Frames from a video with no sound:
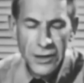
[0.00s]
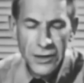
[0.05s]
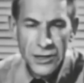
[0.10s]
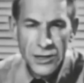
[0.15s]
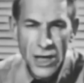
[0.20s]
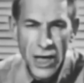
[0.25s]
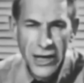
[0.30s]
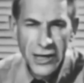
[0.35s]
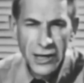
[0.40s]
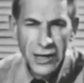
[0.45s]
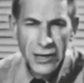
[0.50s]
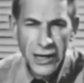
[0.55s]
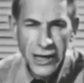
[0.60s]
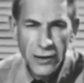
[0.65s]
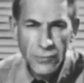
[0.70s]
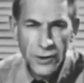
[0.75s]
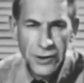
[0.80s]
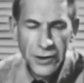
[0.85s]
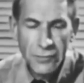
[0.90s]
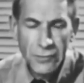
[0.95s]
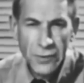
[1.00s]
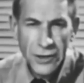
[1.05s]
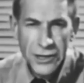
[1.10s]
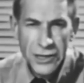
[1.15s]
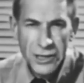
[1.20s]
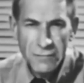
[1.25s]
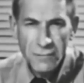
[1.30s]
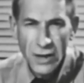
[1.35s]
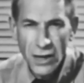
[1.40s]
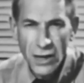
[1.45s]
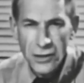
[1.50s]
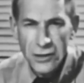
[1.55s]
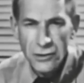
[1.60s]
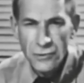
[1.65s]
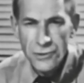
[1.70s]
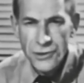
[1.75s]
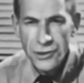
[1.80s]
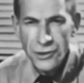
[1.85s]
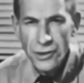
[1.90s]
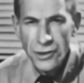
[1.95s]
but it's like a liquid in which the
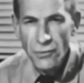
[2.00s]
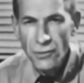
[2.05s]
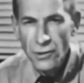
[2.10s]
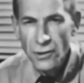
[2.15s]
molecules are